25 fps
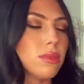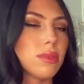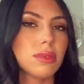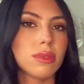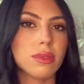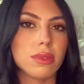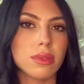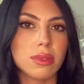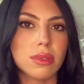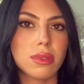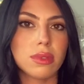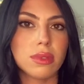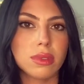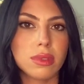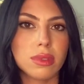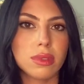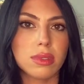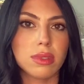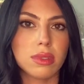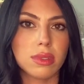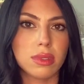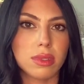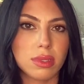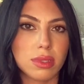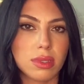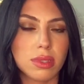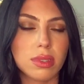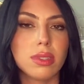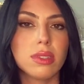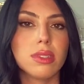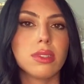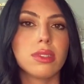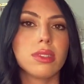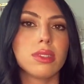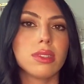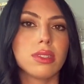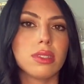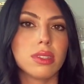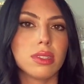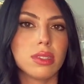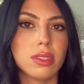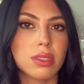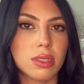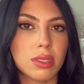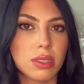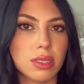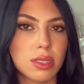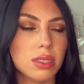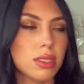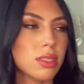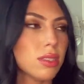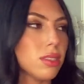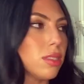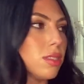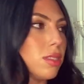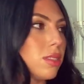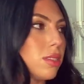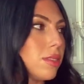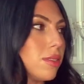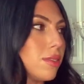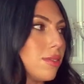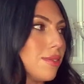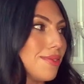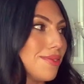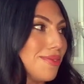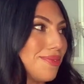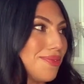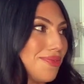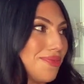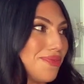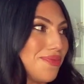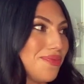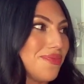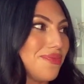(silent)